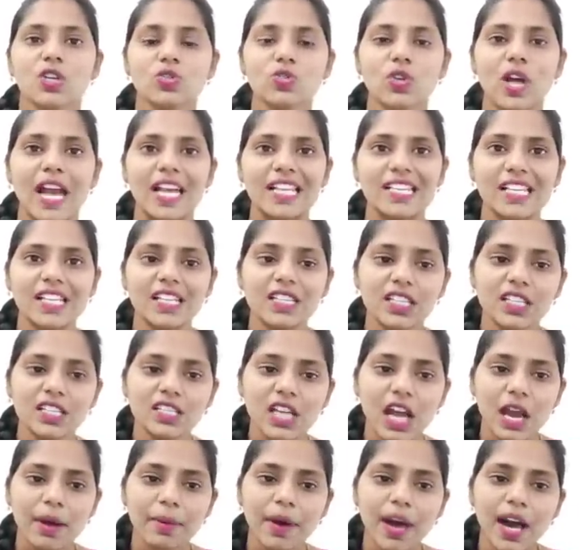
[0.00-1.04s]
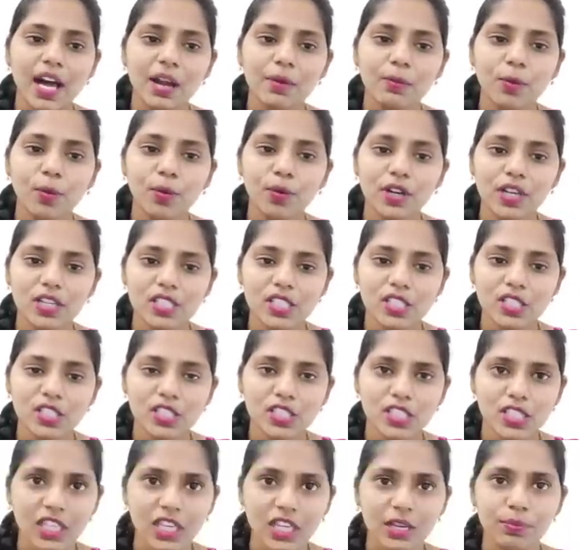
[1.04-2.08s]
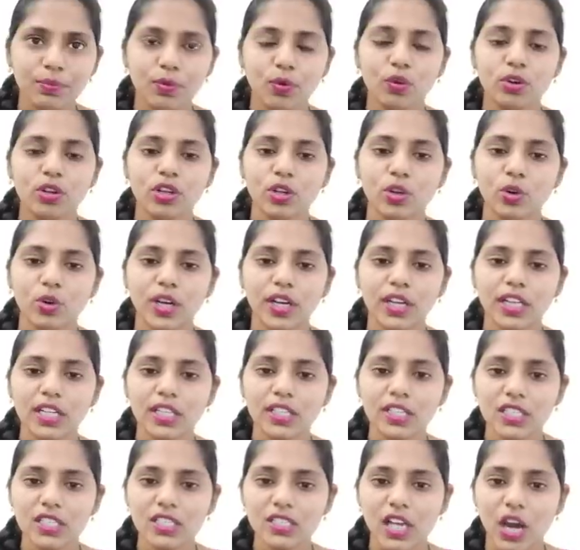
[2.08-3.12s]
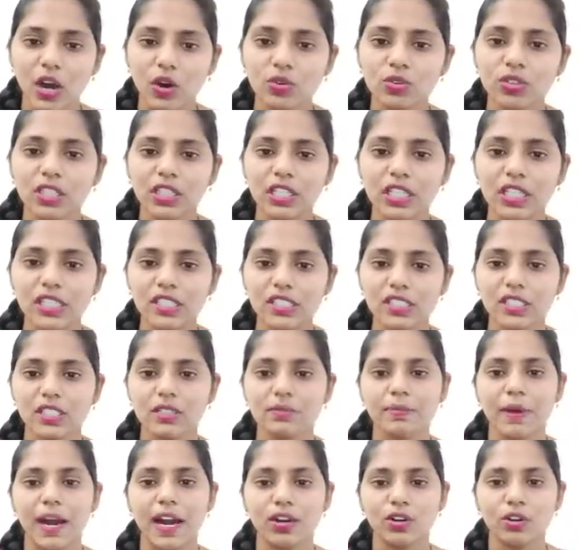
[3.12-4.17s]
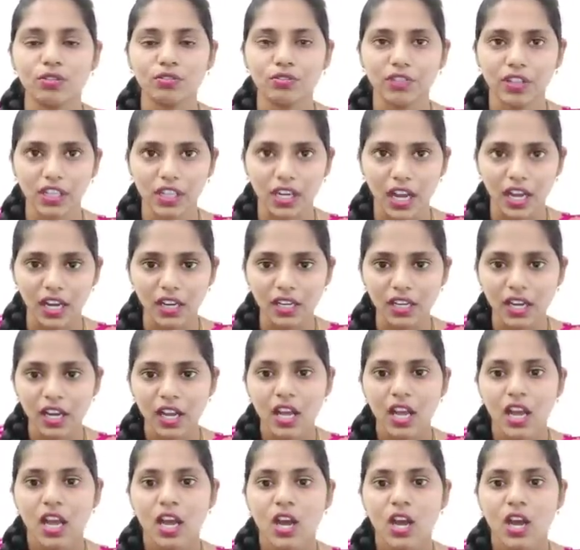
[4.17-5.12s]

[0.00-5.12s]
So actually this Chabahar port is a sea port located in the southeastern part of Iran